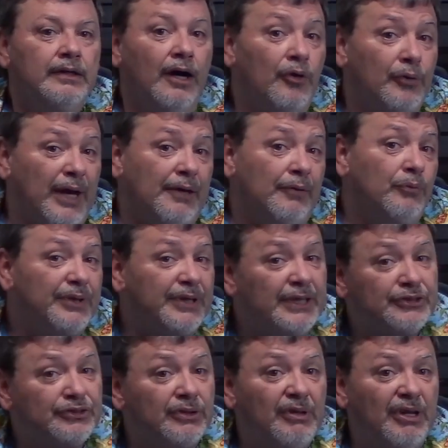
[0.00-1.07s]
Okay, with the
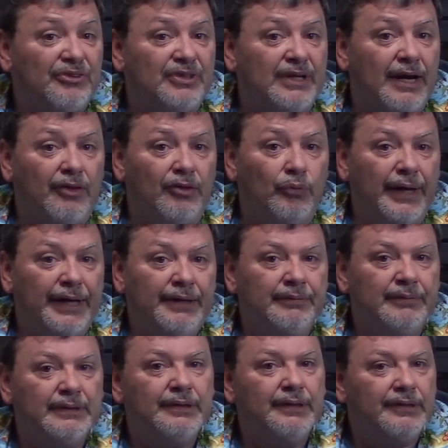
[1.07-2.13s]
history lesson out of the way,
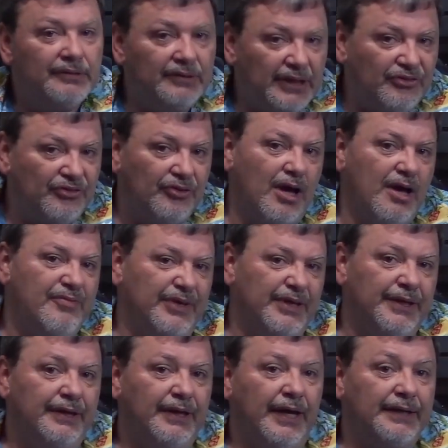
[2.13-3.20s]
let's dive
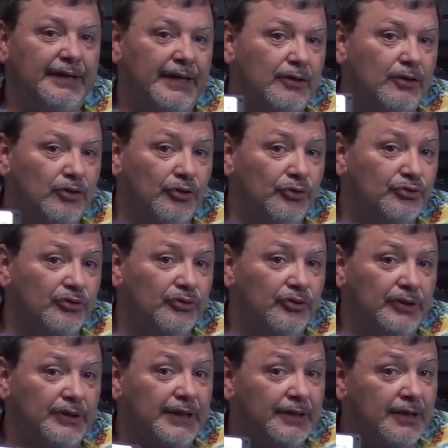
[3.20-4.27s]
in and get a closer
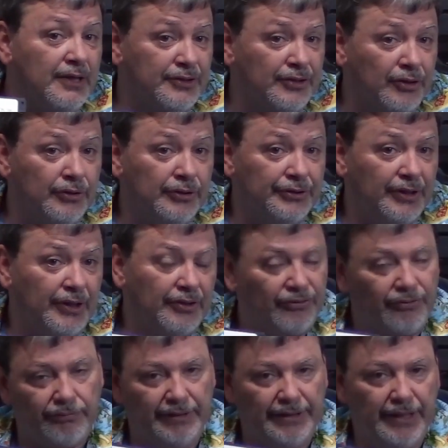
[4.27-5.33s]
look at concurrent DOS
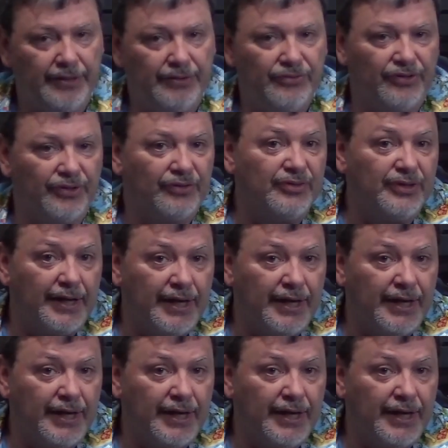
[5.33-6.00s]
386 in